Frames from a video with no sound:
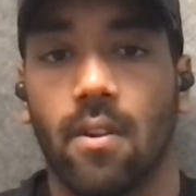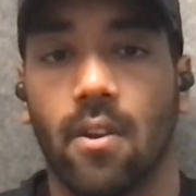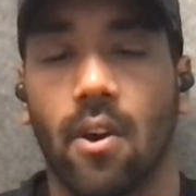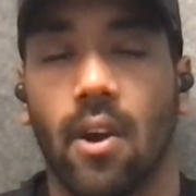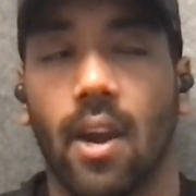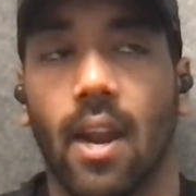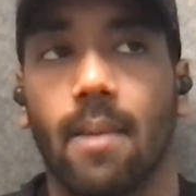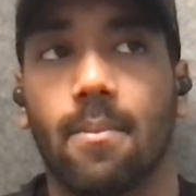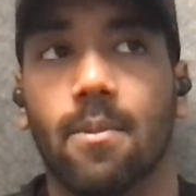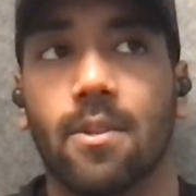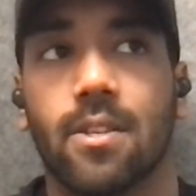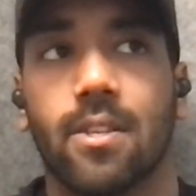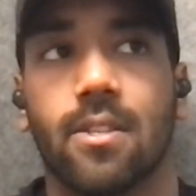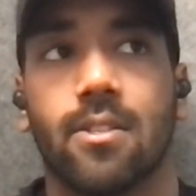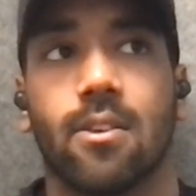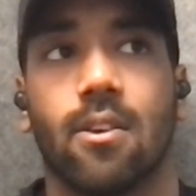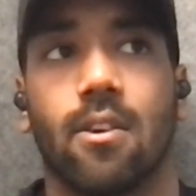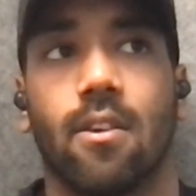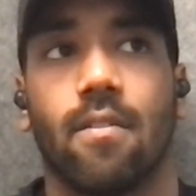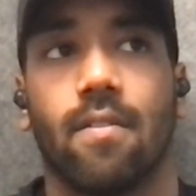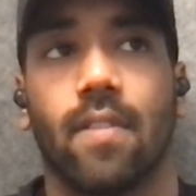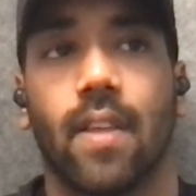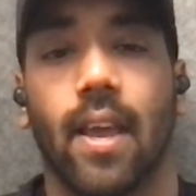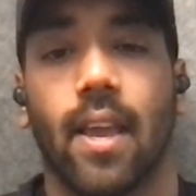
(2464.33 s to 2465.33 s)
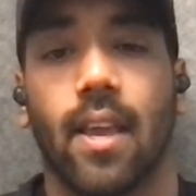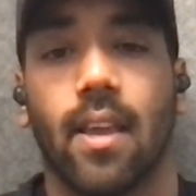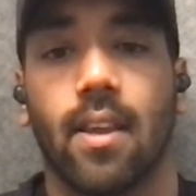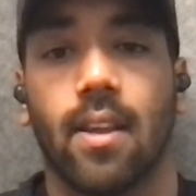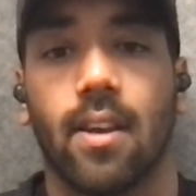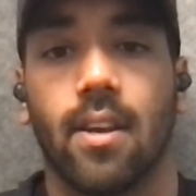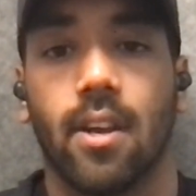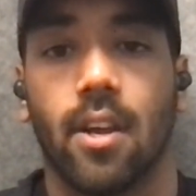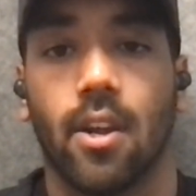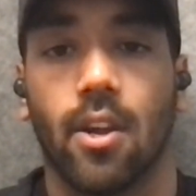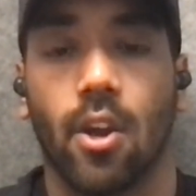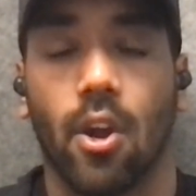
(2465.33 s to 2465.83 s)
you're able to sort of like
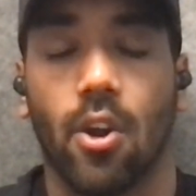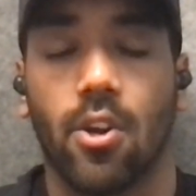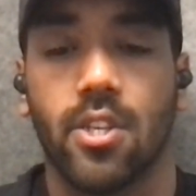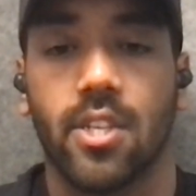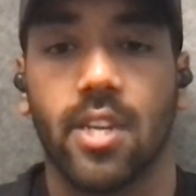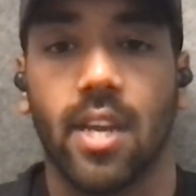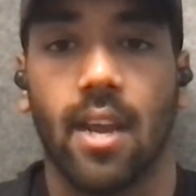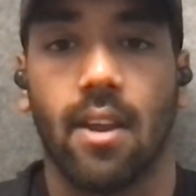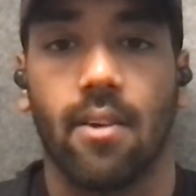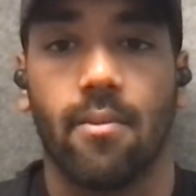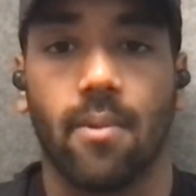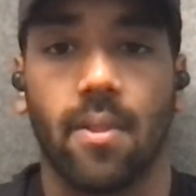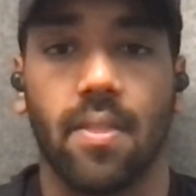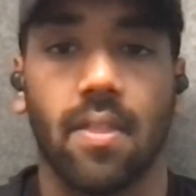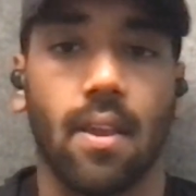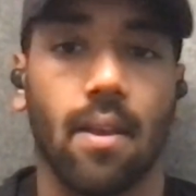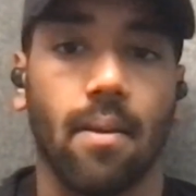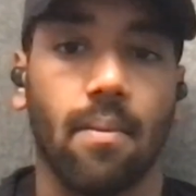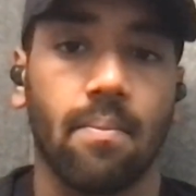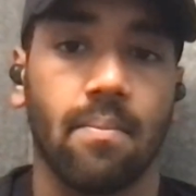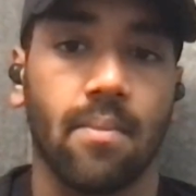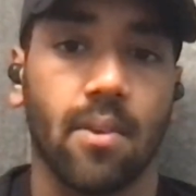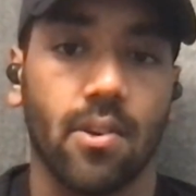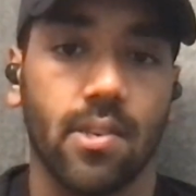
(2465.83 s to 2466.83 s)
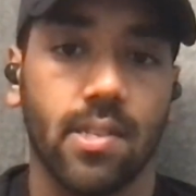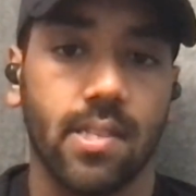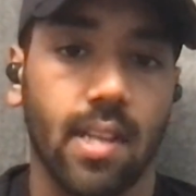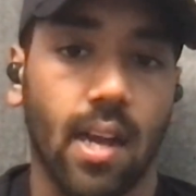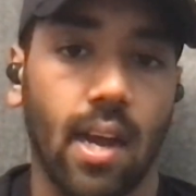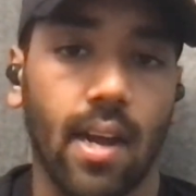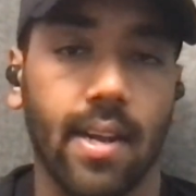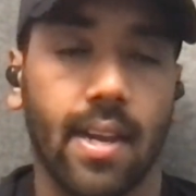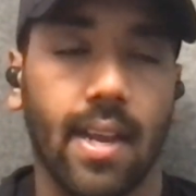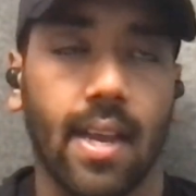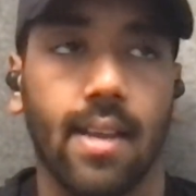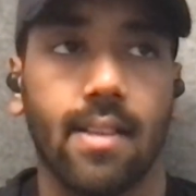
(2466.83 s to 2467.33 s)
negotiate with them your
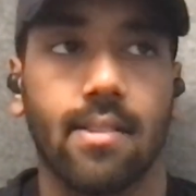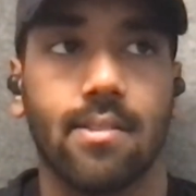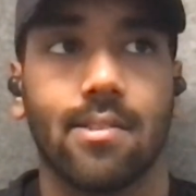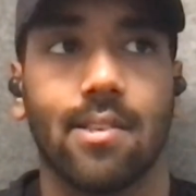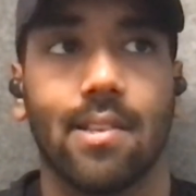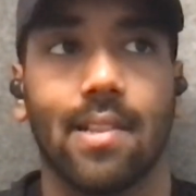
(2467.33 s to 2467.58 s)
start date.